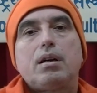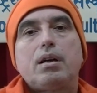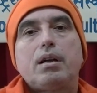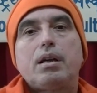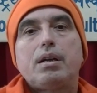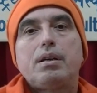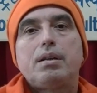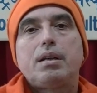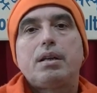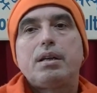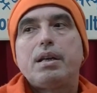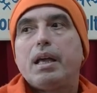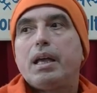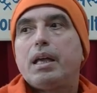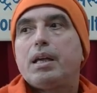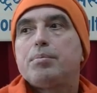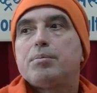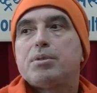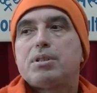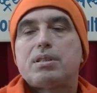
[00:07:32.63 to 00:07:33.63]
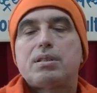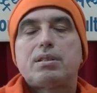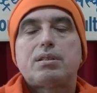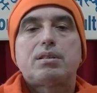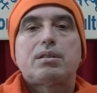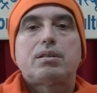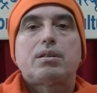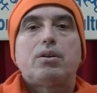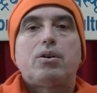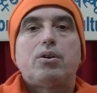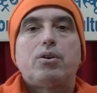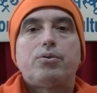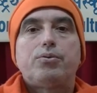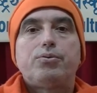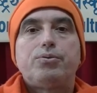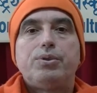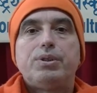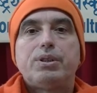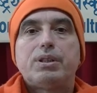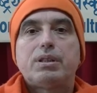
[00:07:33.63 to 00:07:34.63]
in the names
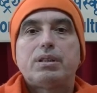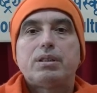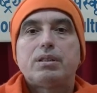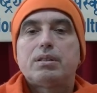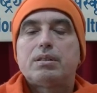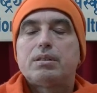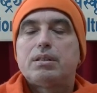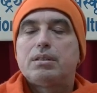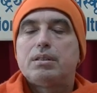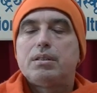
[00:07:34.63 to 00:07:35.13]
of the